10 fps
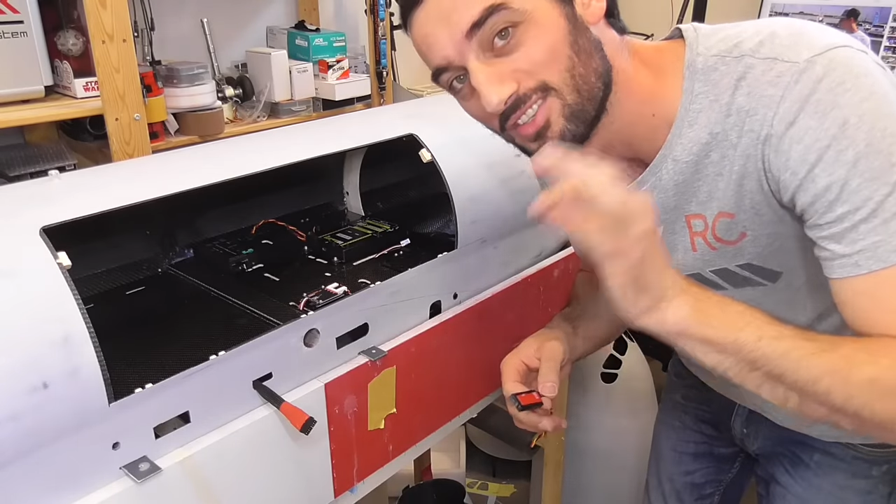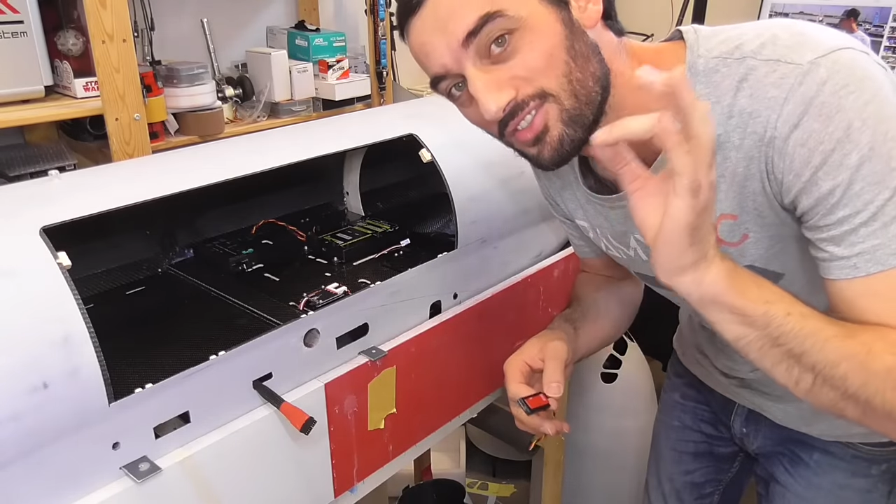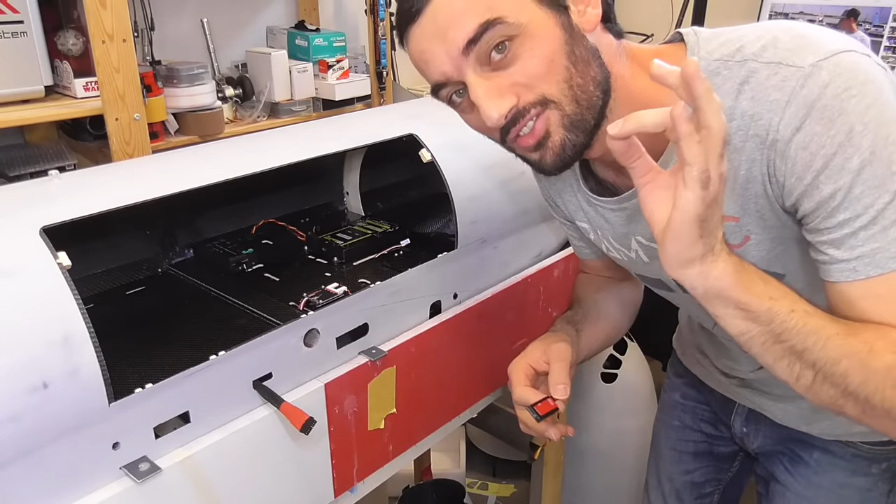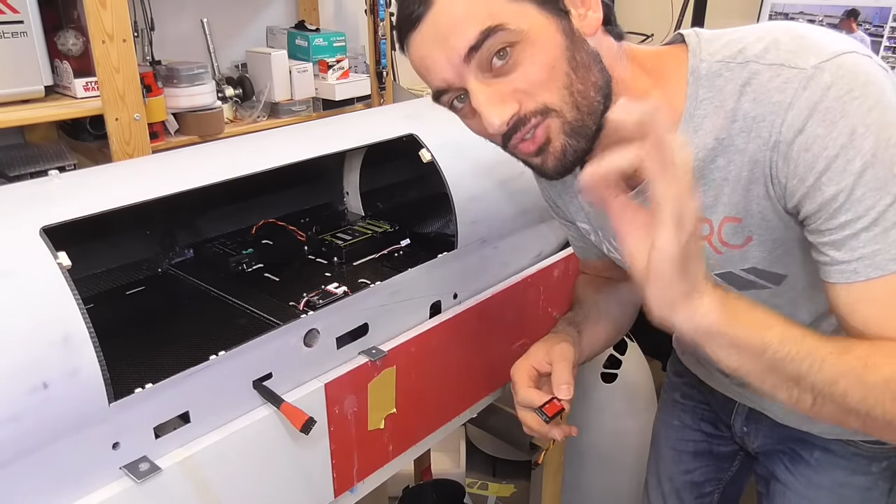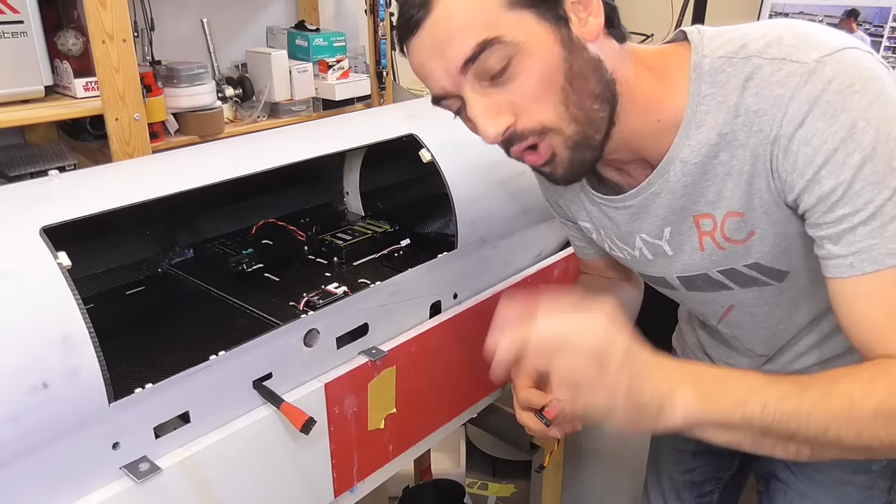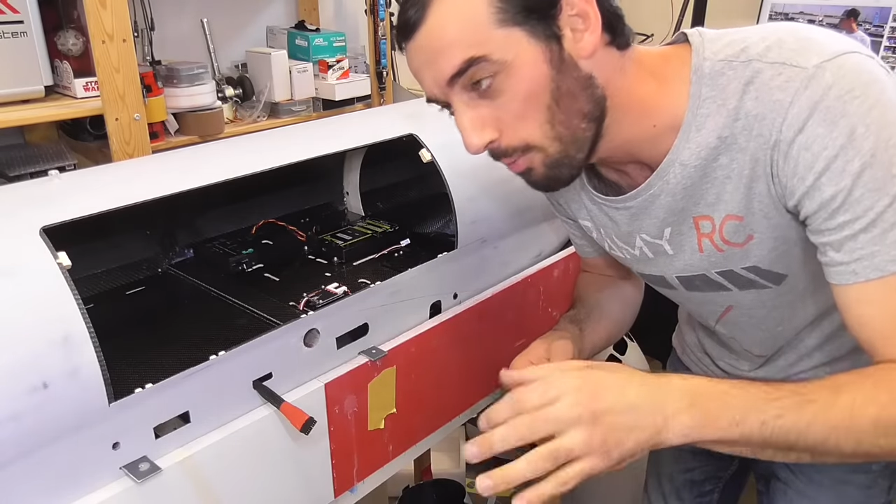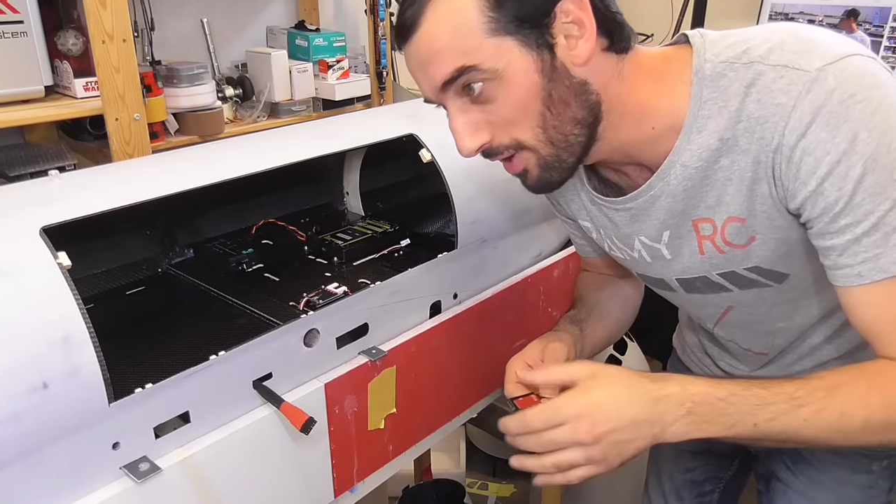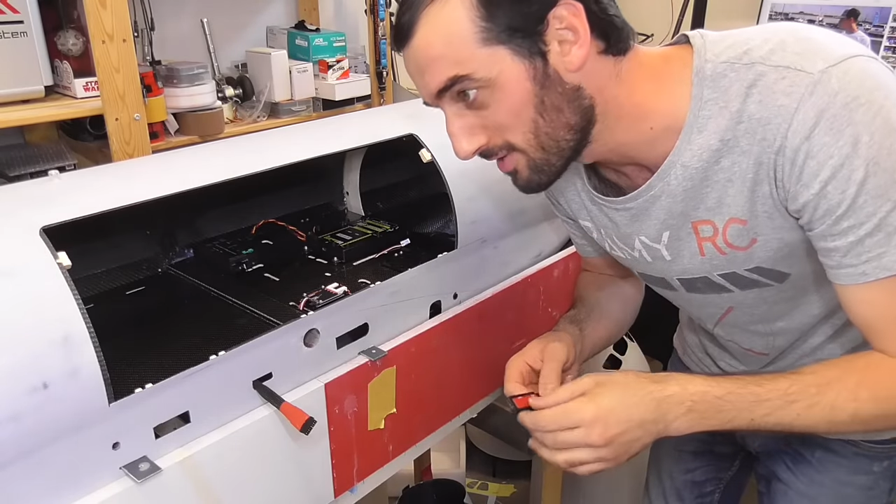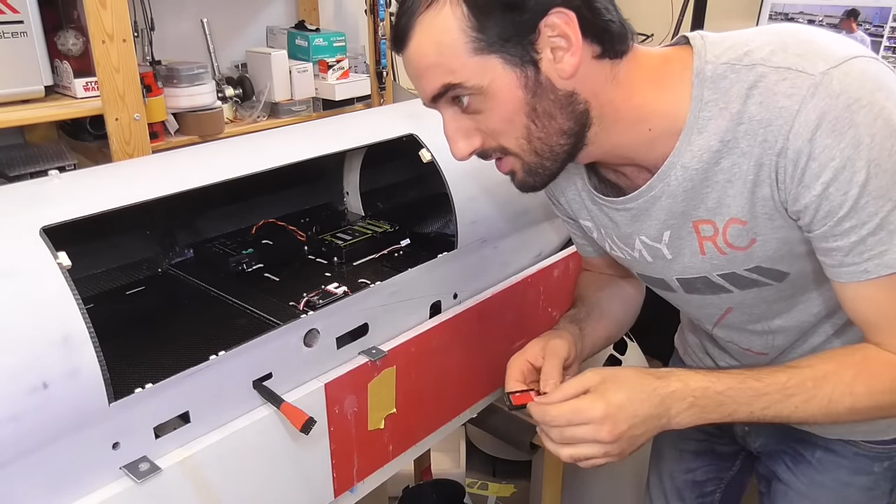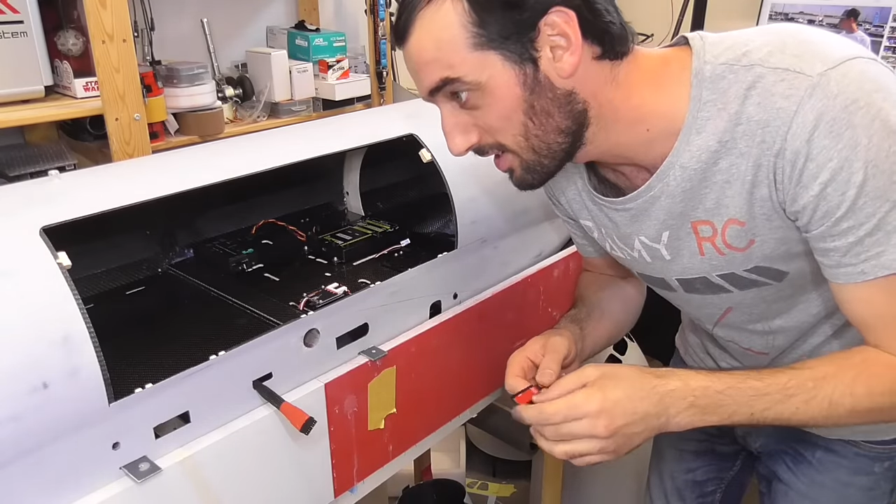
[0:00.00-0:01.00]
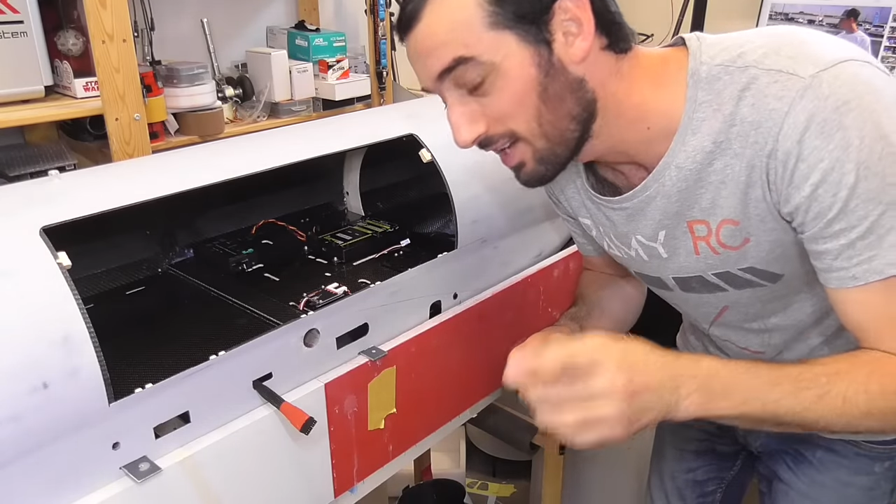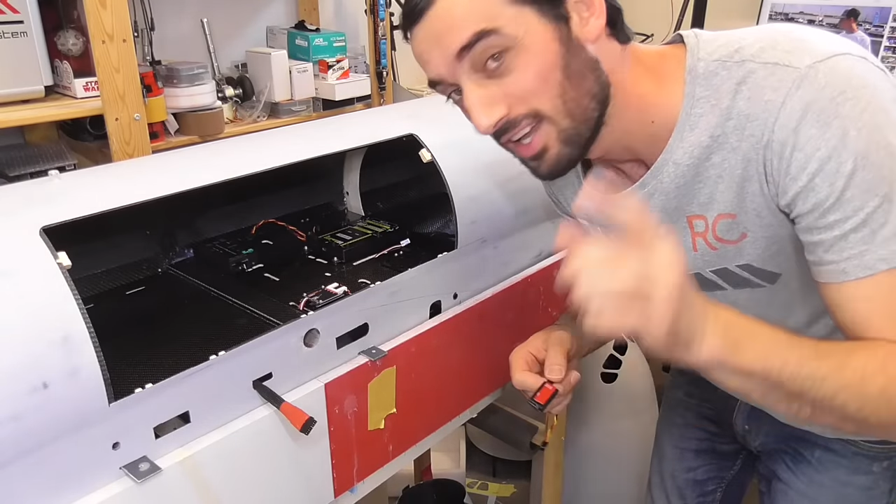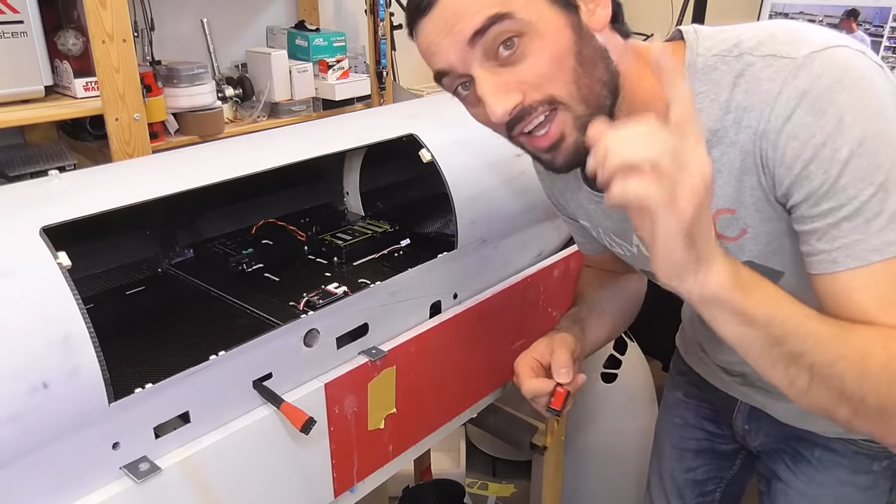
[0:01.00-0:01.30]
is so amazing